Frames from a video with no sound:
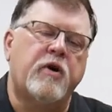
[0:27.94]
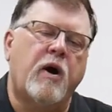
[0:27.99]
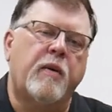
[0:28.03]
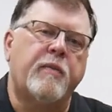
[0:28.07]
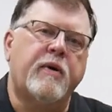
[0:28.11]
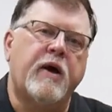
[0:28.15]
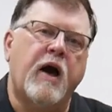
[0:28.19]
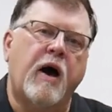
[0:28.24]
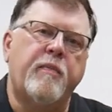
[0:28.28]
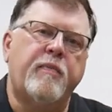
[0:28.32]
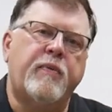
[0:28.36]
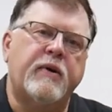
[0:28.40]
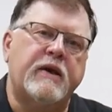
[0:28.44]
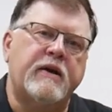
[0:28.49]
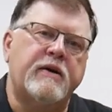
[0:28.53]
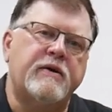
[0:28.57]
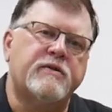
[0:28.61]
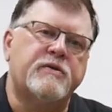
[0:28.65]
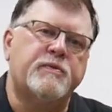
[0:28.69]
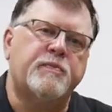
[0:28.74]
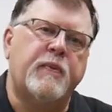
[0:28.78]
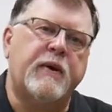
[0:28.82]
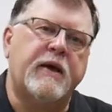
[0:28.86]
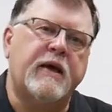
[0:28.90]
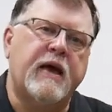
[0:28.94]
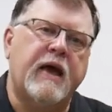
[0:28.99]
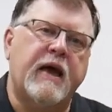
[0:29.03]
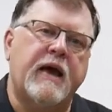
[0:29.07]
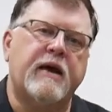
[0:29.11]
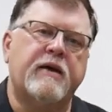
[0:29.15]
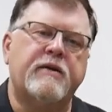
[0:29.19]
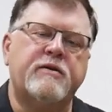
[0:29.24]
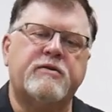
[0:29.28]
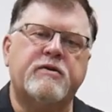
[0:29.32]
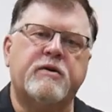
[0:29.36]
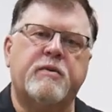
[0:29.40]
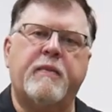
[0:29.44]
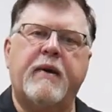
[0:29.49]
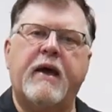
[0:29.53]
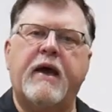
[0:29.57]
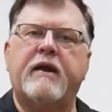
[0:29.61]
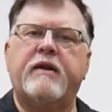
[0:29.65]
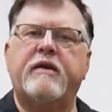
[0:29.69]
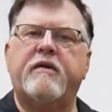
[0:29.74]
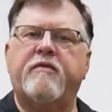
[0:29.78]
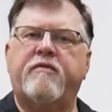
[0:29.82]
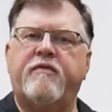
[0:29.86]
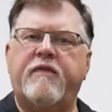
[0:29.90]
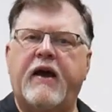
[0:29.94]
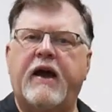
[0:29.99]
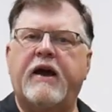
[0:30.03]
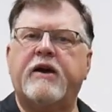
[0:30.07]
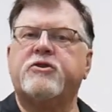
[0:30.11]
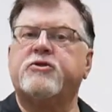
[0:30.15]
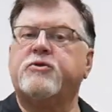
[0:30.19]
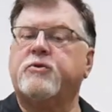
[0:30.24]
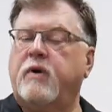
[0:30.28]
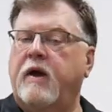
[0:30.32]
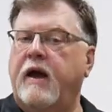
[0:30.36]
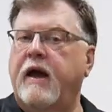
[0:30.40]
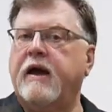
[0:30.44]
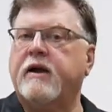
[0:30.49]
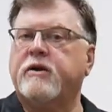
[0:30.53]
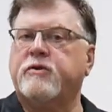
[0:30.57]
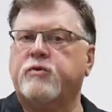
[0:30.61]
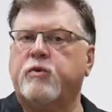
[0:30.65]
drum companies began to manufacture